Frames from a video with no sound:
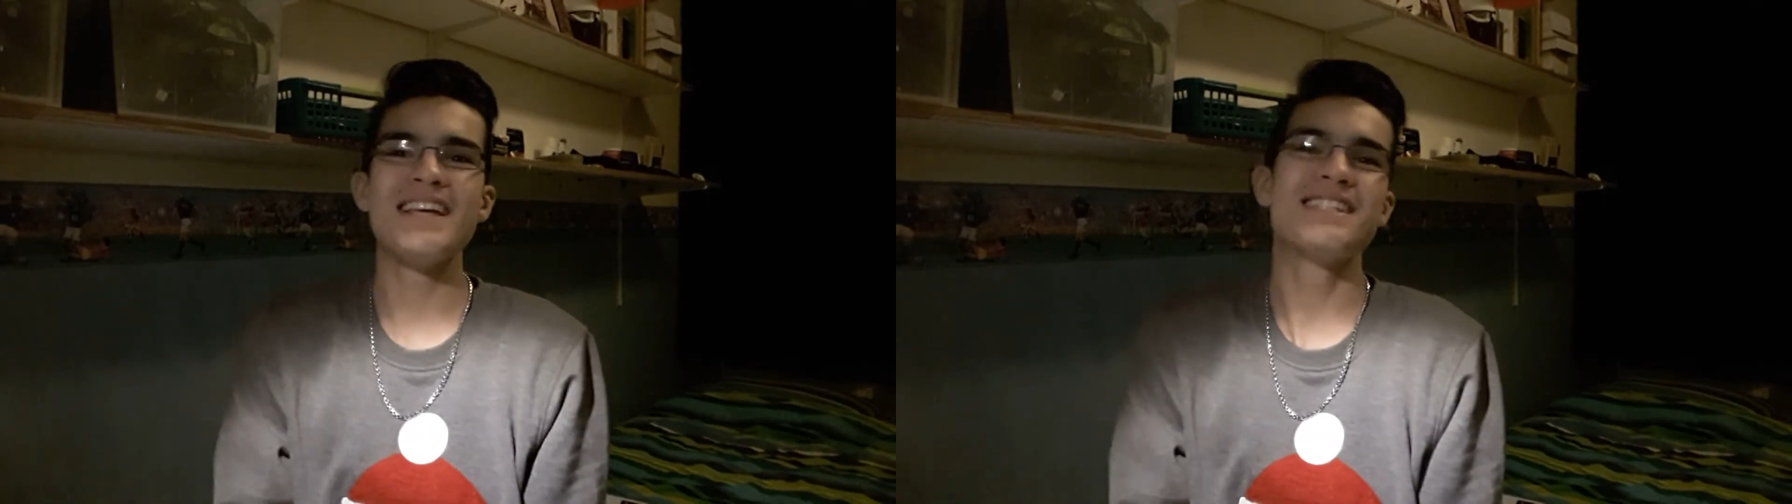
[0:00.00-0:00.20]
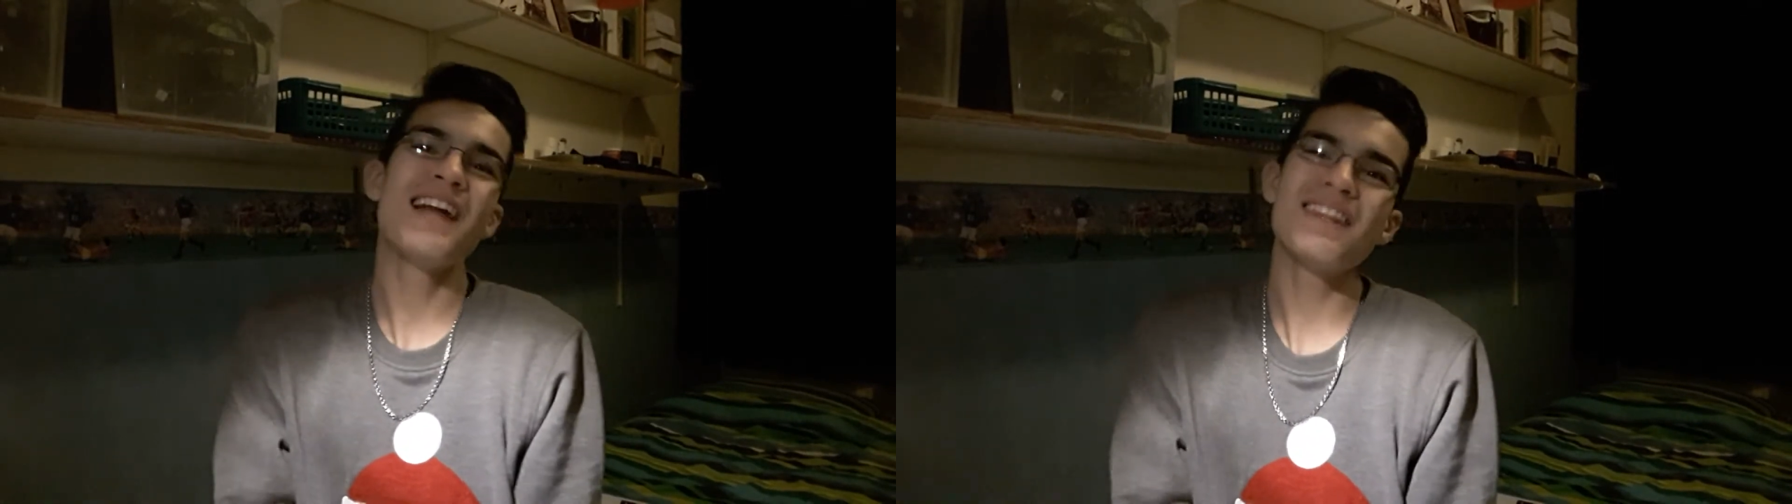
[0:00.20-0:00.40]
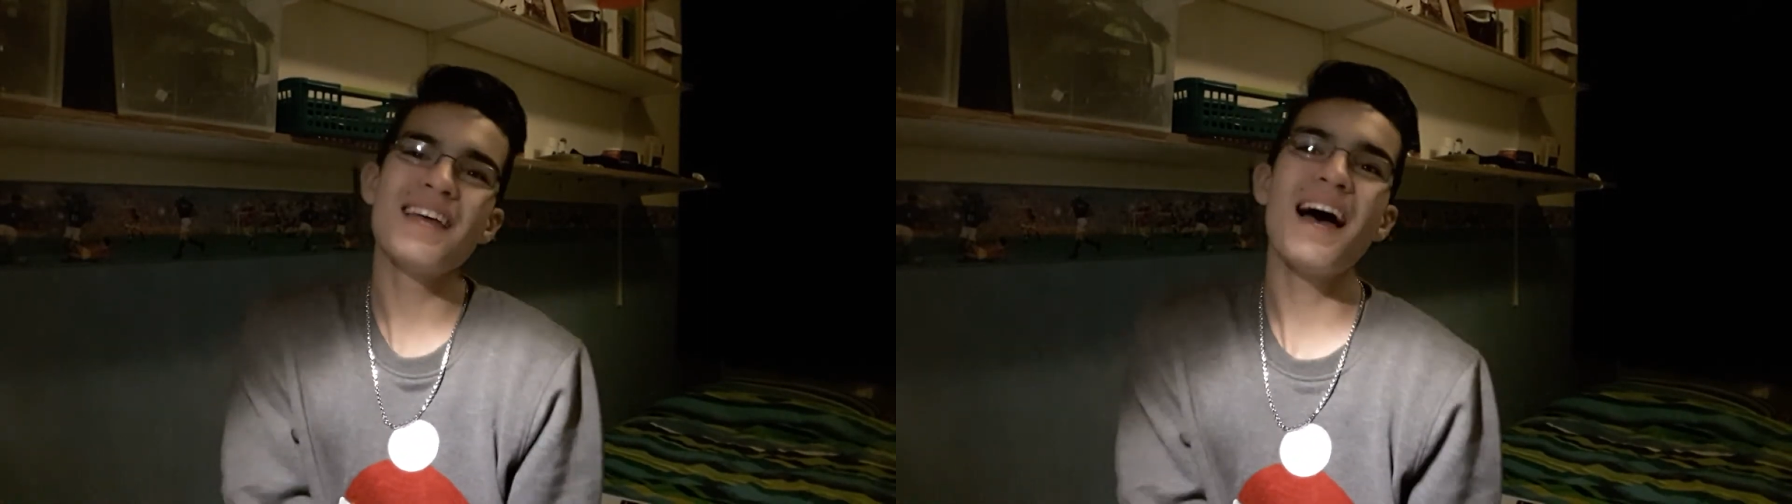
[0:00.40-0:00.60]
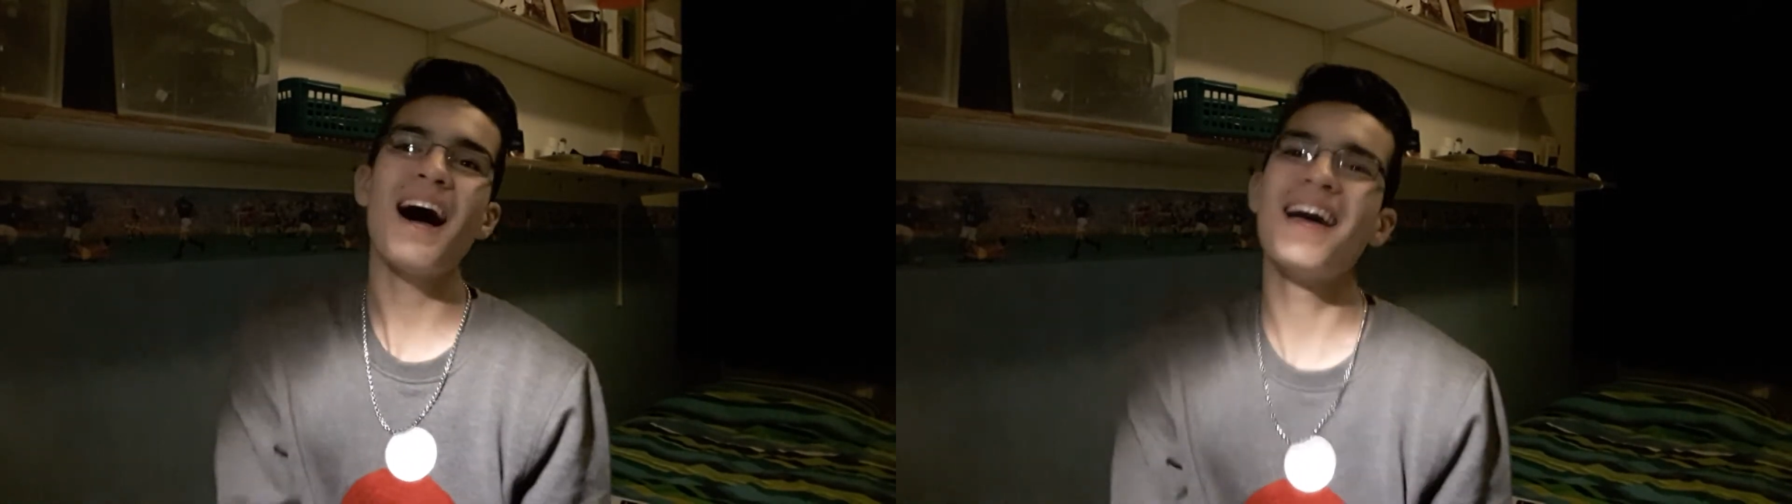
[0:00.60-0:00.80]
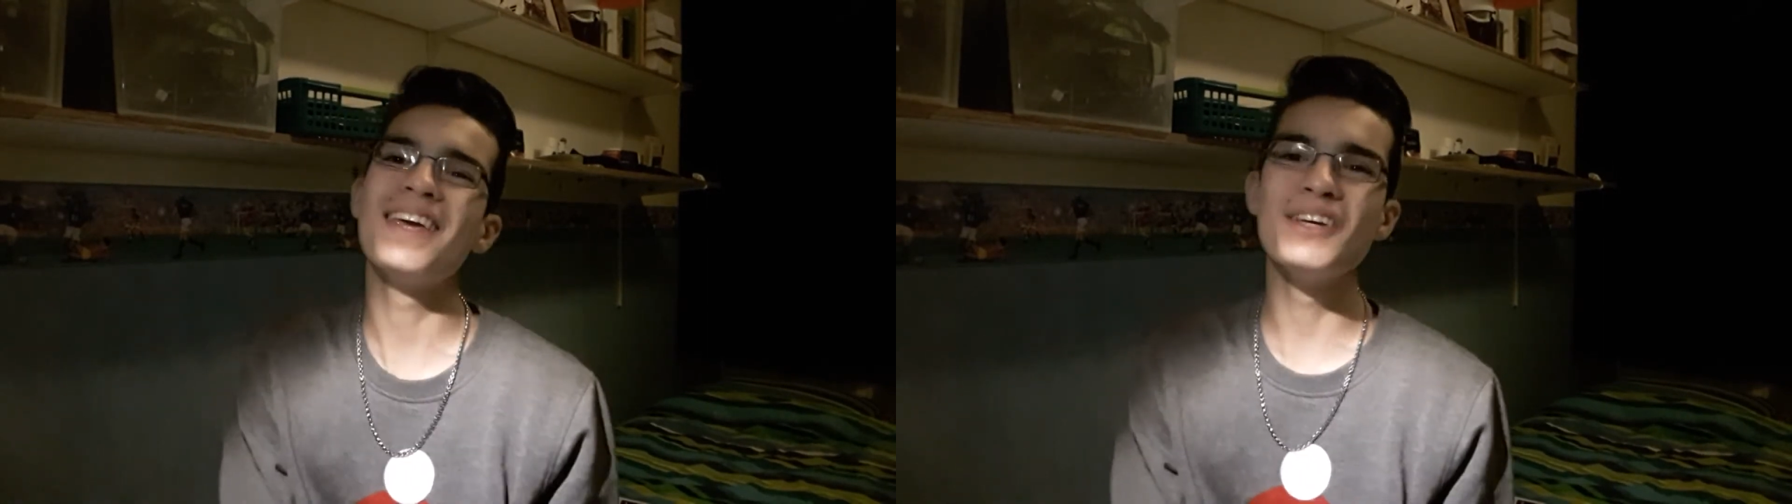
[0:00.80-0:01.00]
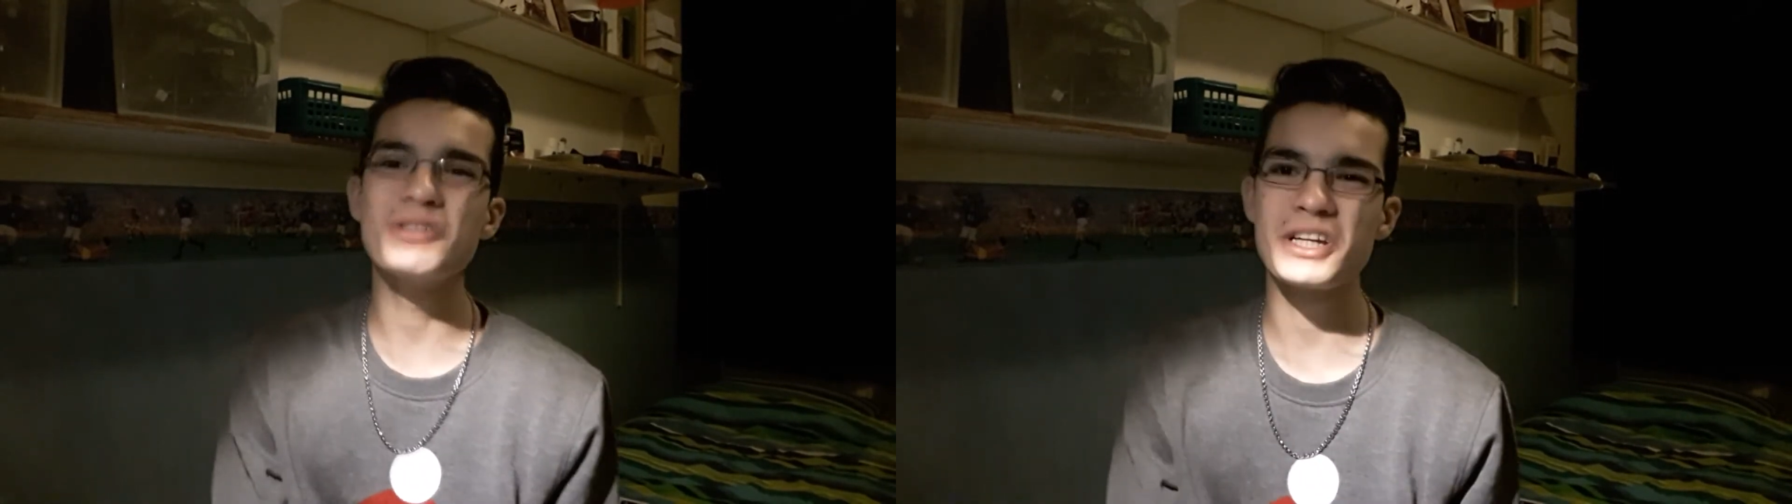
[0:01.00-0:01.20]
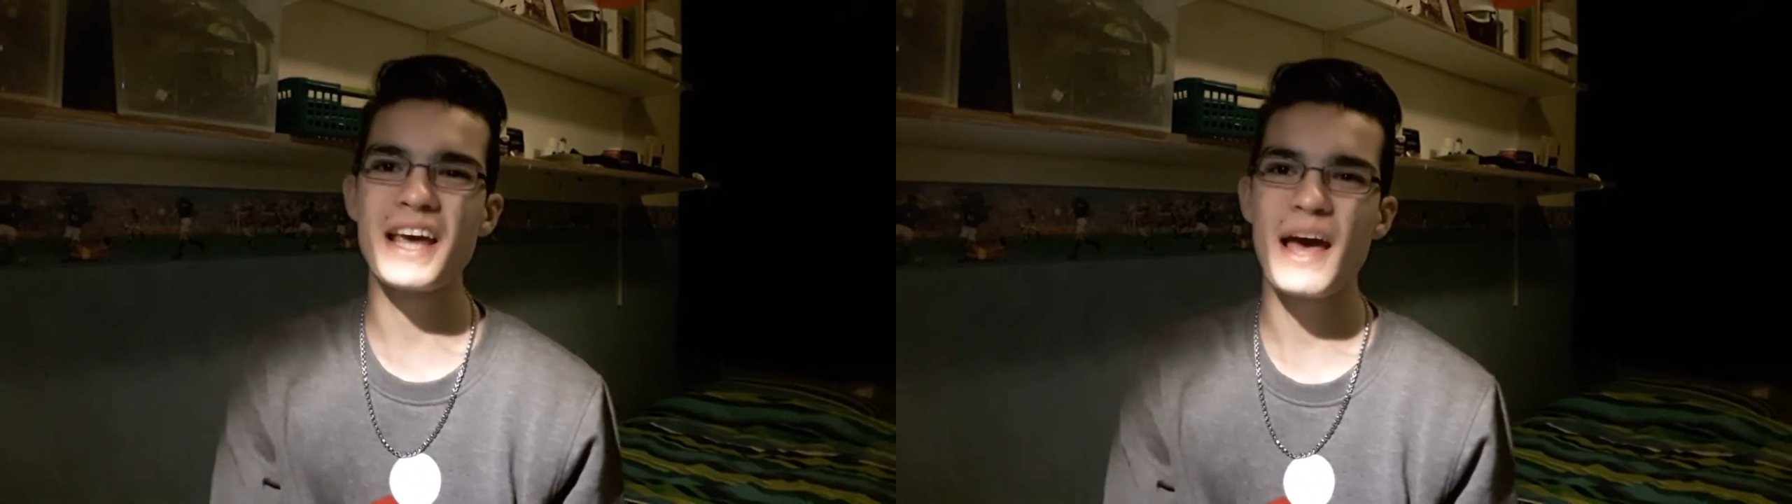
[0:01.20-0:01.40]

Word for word: it's not that I usually